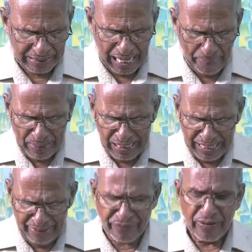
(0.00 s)
They
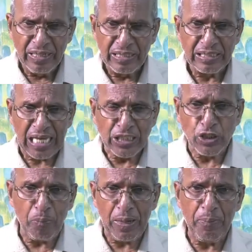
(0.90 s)
believe,
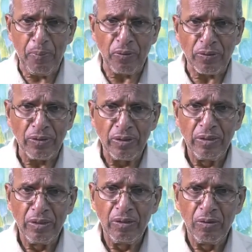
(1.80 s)
such people
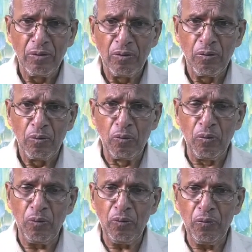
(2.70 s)

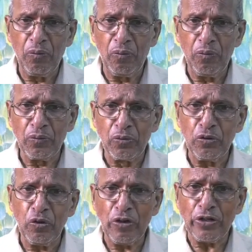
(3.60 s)
who
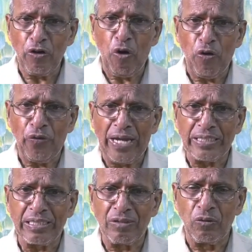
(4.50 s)
do not know
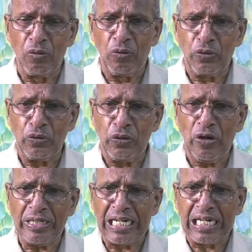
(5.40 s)
that, who do
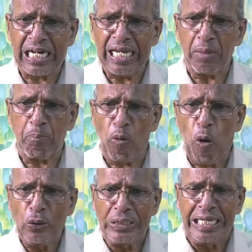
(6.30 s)
not declare
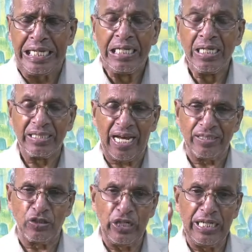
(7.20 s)
boldly
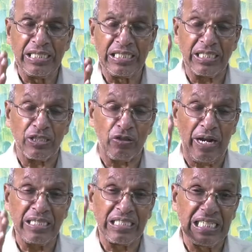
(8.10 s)
that Jesus
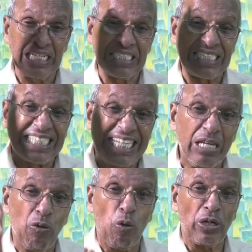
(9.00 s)
Christ is
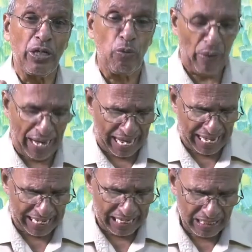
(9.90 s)
the only
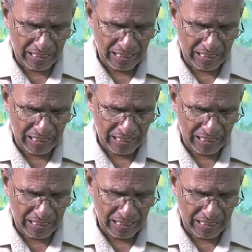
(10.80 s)
way.